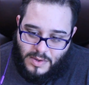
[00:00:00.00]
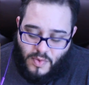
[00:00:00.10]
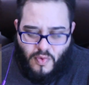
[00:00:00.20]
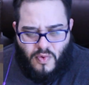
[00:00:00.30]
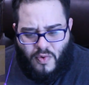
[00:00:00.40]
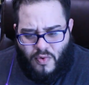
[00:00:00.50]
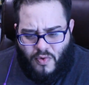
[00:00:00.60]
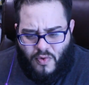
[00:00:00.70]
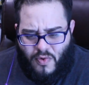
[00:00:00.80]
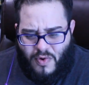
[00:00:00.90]

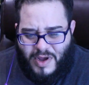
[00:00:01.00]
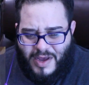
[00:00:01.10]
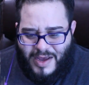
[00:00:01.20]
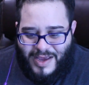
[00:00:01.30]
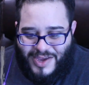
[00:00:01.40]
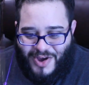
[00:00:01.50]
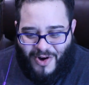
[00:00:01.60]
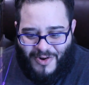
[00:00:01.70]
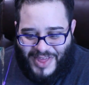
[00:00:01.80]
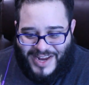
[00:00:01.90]
Ooh,
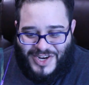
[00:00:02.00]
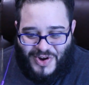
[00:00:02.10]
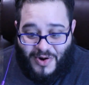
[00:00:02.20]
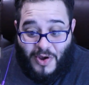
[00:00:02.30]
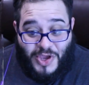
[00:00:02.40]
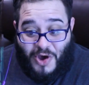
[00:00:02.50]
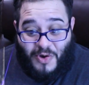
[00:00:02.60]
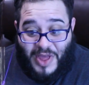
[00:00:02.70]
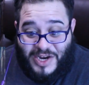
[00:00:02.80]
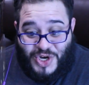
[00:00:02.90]
yo, that dra
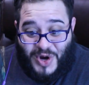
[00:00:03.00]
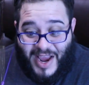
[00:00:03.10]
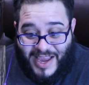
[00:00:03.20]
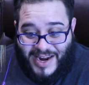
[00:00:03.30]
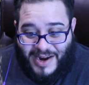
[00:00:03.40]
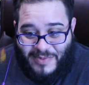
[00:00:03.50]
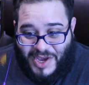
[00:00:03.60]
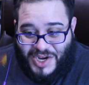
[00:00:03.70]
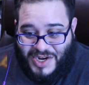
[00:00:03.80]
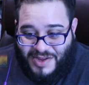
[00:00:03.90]
yo, that dragon
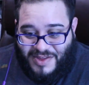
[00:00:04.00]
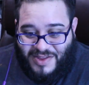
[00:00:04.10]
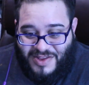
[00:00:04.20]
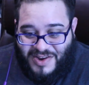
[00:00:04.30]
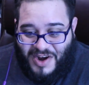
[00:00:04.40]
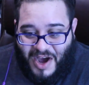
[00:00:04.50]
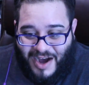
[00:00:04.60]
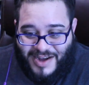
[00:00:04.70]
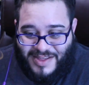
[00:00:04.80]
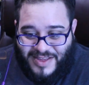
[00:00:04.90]
animation is
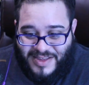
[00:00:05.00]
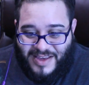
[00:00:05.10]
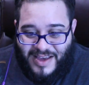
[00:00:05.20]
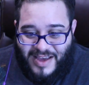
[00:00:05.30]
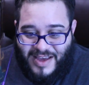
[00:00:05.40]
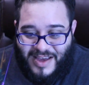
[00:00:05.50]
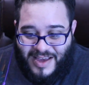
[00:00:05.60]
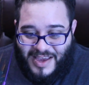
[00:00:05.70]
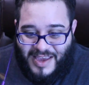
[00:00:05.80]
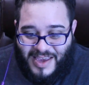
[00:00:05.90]
nuts.
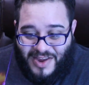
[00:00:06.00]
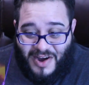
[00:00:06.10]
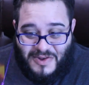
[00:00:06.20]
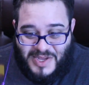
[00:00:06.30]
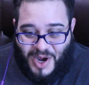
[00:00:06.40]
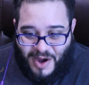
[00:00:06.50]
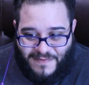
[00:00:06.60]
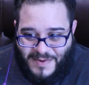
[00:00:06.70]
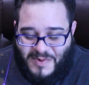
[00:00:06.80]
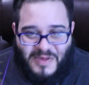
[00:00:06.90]
You know how
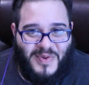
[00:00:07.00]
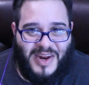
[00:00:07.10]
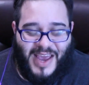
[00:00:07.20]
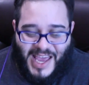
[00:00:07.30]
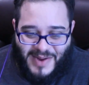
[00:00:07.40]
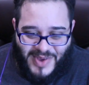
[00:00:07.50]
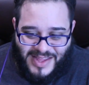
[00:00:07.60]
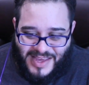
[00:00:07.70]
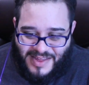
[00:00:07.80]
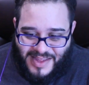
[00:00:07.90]
tough it must be to
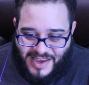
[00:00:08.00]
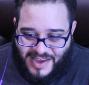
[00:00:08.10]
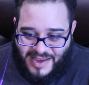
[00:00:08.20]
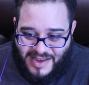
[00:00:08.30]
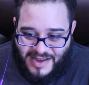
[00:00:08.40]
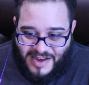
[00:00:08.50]
animate this thing?